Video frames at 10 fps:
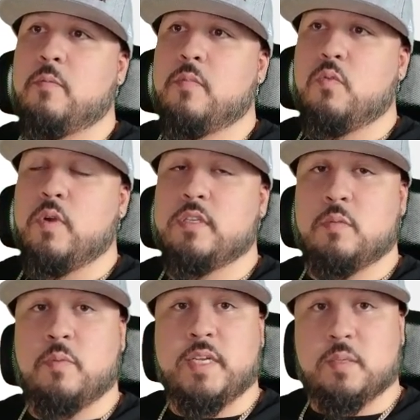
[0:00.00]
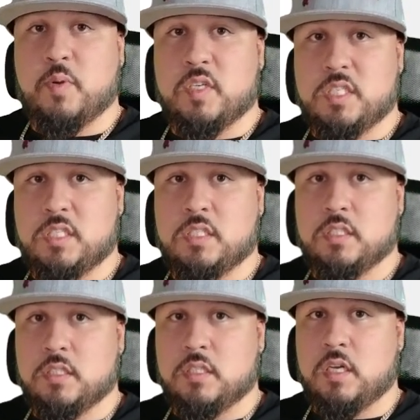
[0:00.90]
when someone makes a purchase
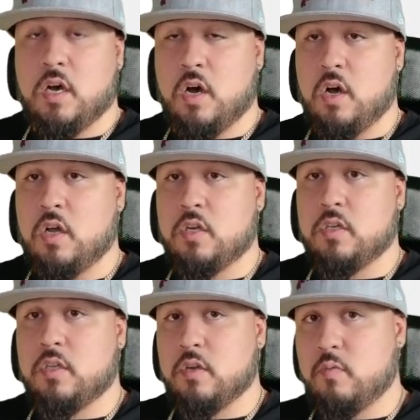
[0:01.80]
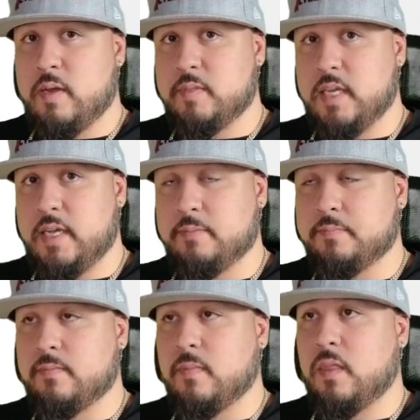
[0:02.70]
on your website,
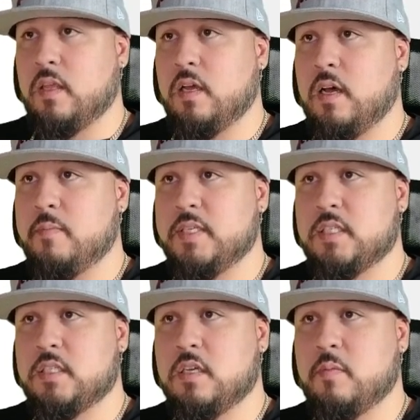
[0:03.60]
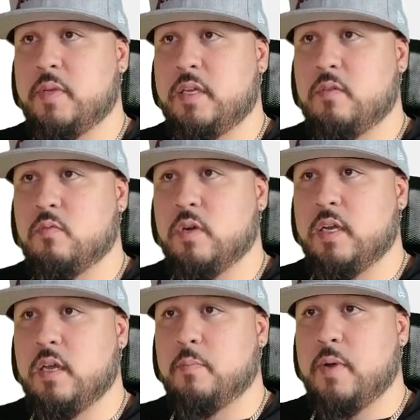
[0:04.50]
this is going to be what
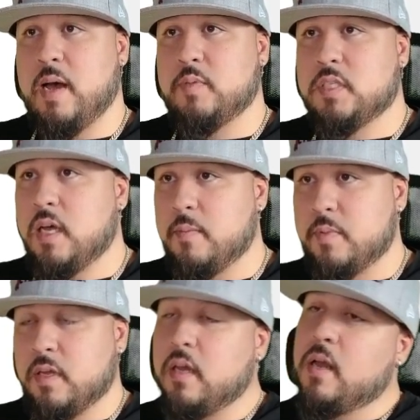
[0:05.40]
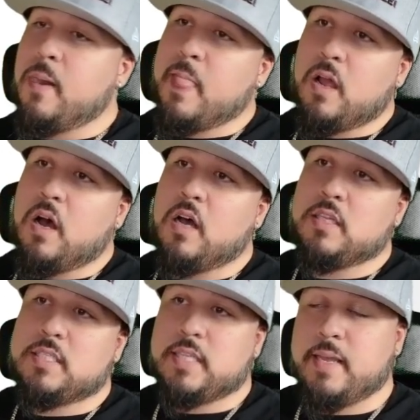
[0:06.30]
pops up on the
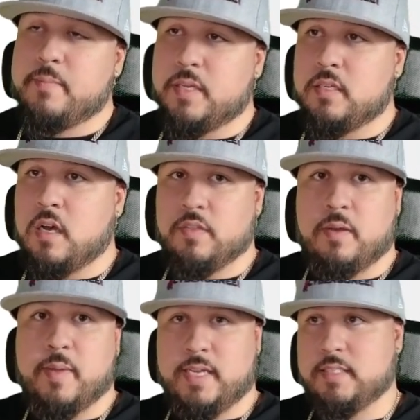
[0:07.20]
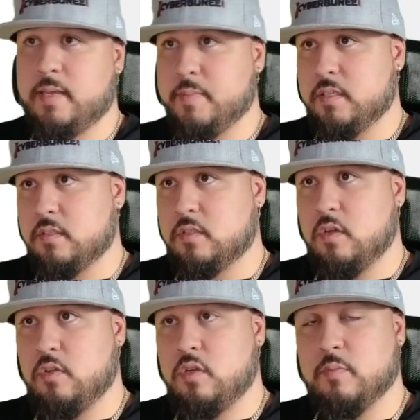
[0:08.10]
statement, on their bank statement. So
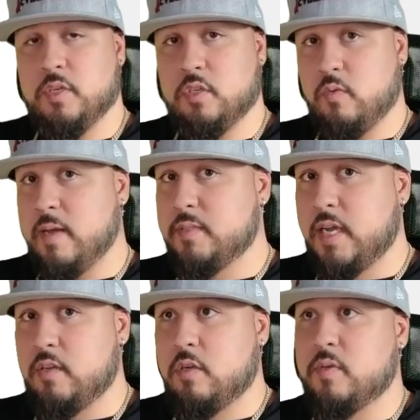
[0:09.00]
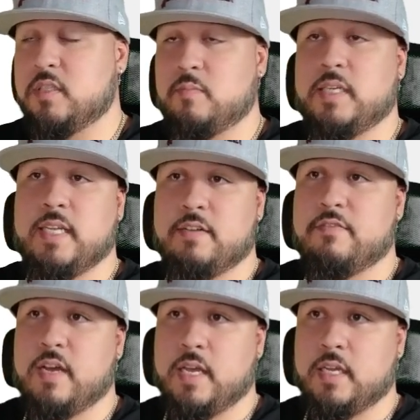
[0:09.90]
you can put your website, you can put some
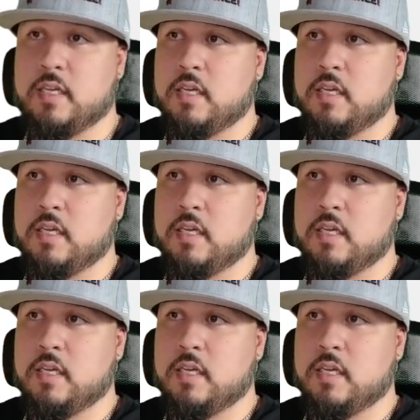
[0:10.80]
identifying